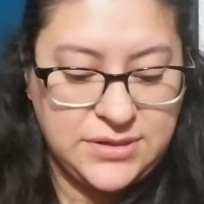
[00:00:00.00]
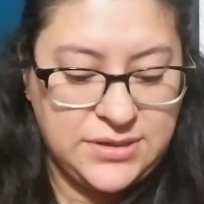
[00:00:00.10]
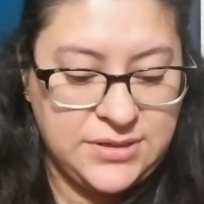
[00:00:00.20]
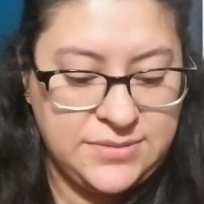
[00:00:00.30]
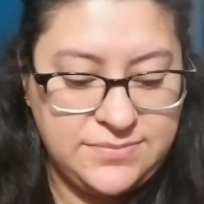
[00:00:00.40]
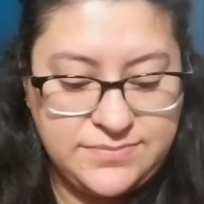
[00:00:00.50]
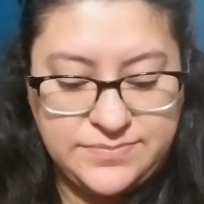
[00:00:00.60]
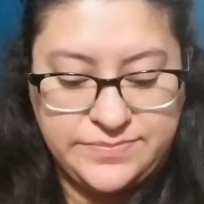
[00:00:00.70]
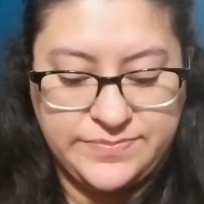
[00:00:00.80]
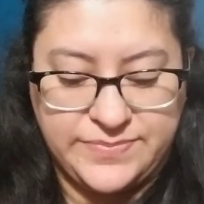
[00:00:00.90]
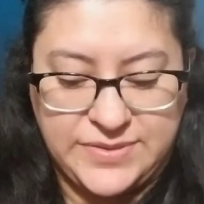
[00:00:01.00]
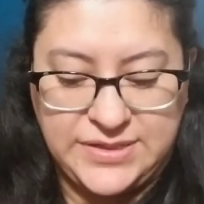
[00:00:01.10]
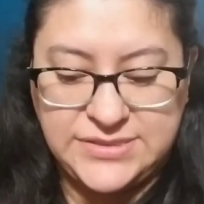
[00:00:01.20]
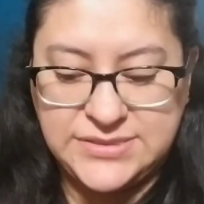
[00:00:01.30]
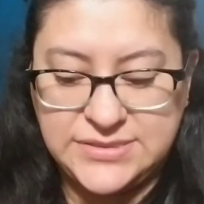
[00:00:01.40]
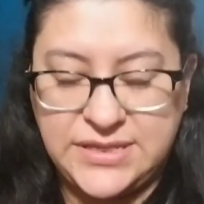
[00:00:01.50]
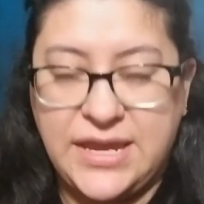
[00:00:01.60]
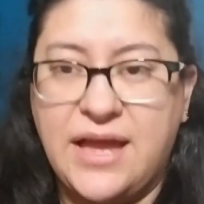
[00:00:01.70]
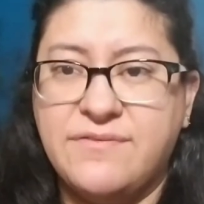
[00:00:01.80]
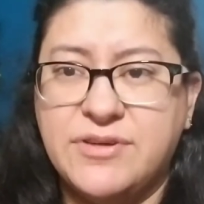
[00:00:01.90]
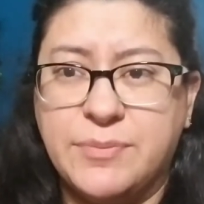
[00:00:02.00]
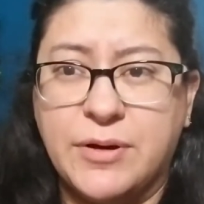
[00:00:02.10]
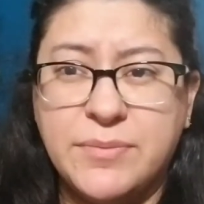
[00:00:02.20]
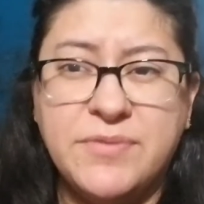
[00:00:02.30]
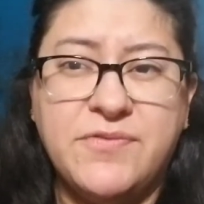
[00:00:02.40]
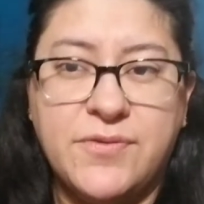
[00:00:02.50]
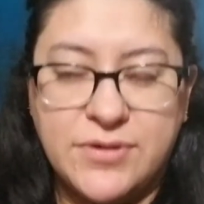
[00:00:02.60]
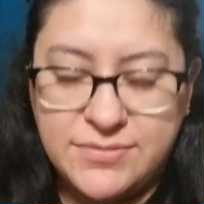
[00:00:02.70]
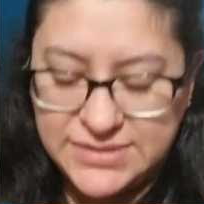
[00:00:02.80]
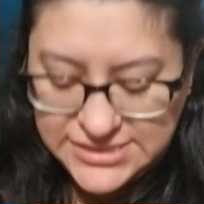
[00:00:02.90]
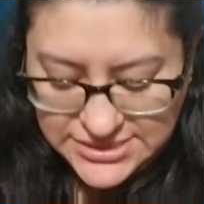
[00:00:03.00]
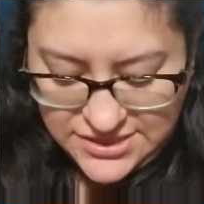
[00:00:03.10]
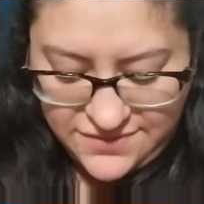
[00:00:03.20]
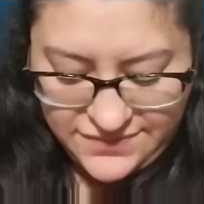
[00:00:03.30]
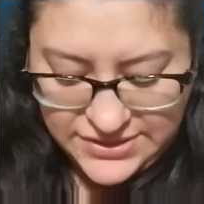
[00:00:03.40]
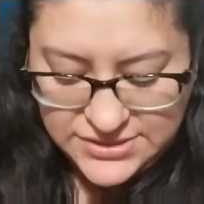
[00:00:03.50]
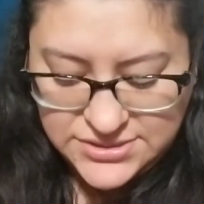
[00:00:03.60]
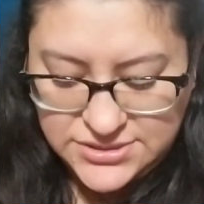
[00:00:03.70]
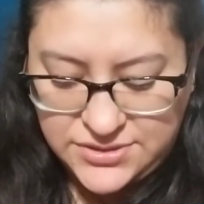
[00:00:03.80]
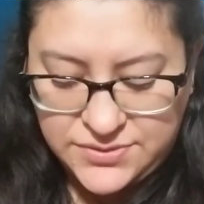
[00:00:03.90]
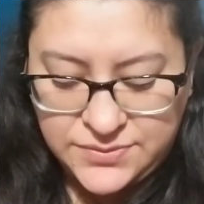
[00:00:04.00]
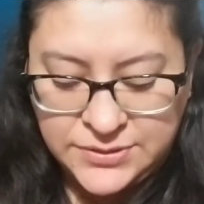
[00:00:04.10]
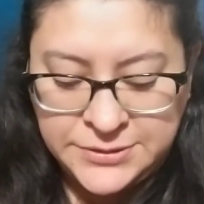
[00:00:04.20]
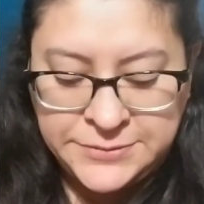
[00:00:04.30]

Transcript: They have an apartment for him and stuff, and so